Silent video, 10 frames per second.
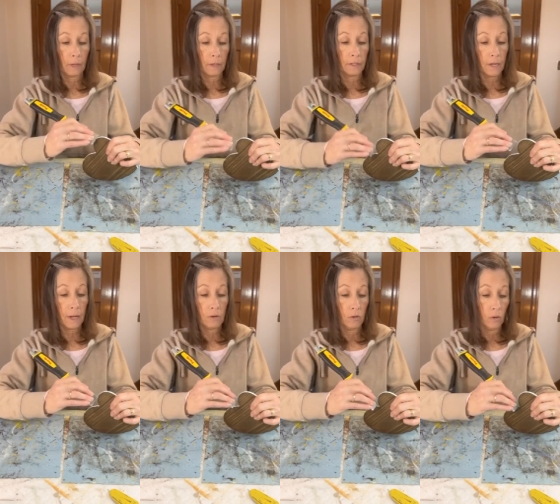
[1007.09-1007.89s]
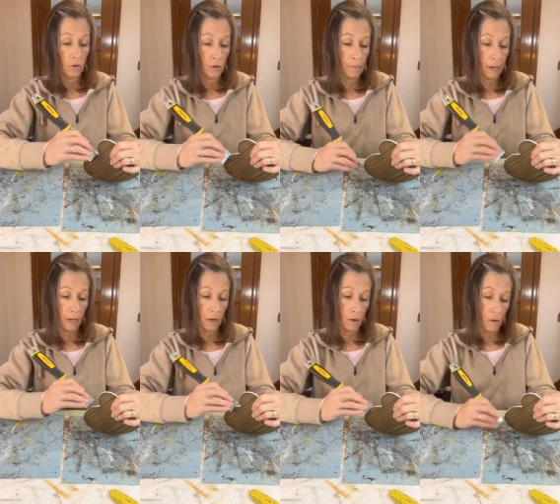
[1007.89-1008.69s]
Like I said, you
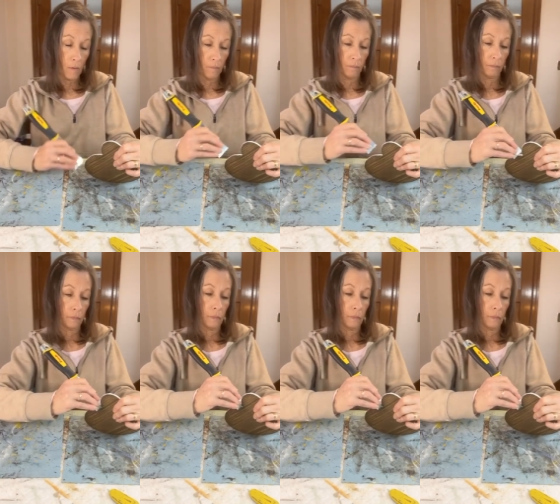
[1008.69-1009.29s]
make it your own.